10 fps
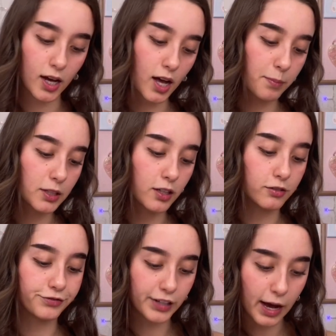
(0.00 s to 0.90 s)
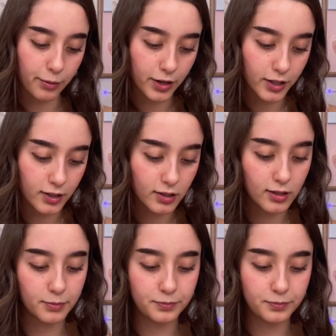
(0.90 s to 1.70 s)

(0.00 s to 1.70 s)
couple little flowers